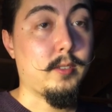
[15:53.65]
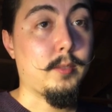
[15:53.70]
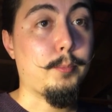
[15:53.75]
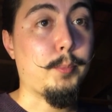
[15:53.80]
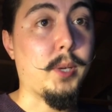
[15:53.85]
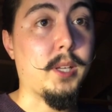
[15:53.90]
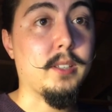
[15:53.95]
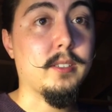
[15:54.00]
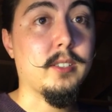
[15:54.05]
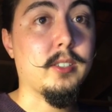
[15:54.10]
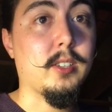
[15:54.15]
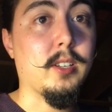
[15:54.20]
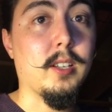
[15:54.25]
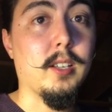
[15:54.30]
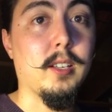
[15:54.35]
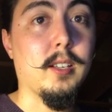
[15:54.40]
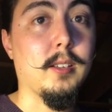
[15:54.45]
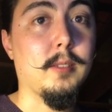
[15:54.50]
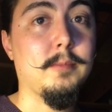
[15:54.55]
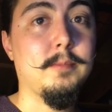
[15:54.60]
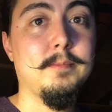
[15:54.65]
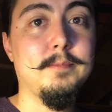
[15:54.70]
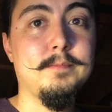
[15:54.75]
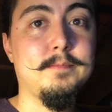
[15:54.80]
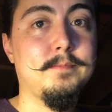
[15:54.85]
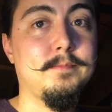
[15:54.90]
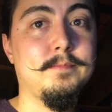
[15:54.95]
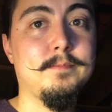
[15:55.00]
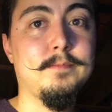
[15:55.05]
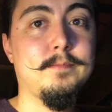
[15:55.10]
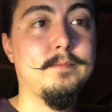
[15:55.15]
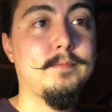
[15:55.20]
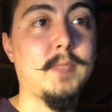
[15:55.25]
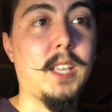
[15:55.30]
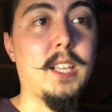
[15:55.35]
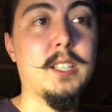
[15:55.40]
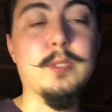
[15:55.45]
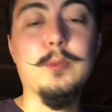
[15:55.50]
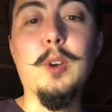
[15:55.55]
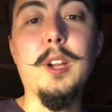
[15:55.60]
But
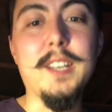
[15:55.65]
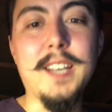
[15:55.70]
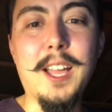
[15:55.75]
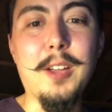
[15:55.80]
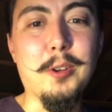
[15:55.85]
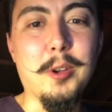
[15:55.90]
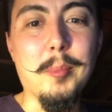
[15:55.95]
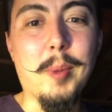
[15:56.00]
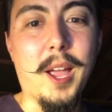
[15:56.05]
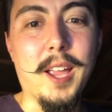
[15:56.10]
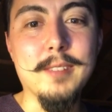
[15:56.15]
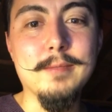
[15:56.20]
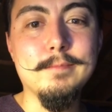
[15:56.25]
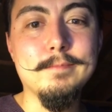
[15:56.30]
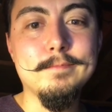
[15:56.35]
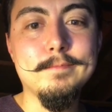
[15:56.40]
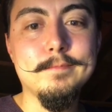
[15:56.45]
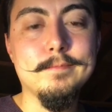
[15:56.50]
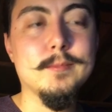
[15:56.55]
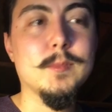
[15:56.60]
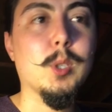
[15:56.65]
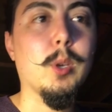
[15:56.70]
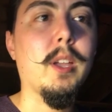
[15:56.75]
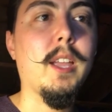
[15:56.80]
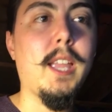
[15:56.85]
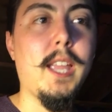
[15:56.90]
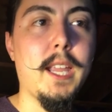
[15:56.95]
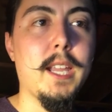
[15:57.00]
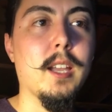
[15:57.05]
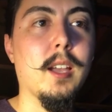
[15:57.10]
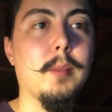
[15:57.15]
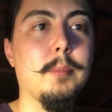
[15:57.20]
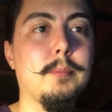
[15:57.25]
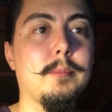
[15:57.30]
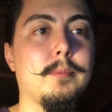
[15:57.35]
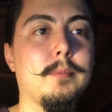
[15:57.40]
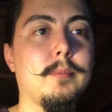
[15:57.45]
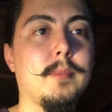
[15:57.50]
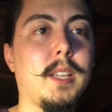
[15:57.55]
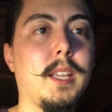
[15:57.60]
as of right now, goodbye. So I hang
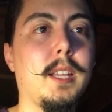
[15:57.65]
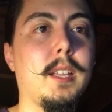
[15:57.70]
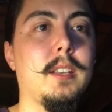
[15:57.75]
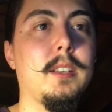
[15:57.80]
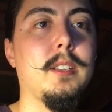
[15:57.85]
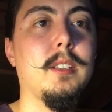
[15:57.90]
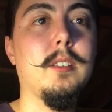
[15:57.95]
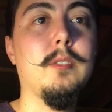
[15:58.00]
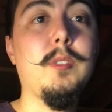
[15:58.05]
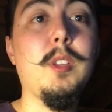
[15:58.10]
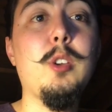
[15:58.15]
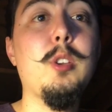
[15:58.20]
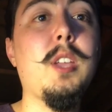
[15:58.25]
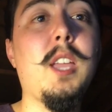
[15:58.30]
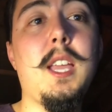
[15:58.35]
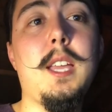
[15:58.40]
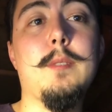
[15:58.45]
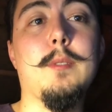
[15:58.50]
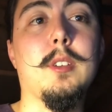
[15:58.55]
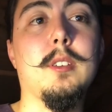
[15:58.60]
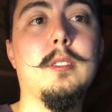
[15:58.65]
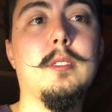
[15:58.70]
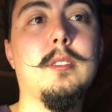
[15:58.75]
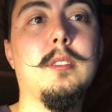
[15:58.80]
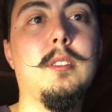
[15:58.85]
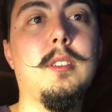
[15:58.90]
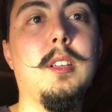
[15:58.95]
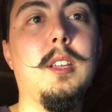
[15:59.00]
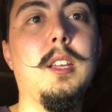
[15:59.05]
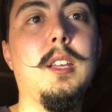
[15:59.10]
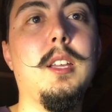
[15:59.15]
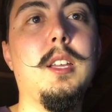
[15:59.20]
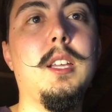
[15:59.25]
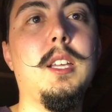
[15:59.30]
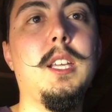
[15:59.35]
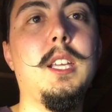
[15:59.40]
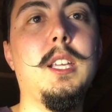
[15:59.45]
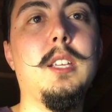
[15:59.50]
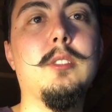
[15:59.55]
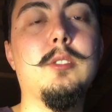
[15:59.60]
up, and there you have it.
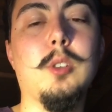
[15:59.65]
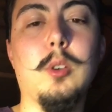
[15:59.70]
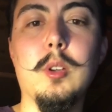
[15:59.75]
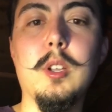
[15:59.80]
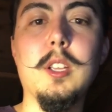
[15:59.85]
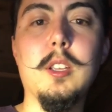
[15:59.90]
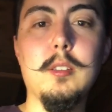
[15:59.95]
So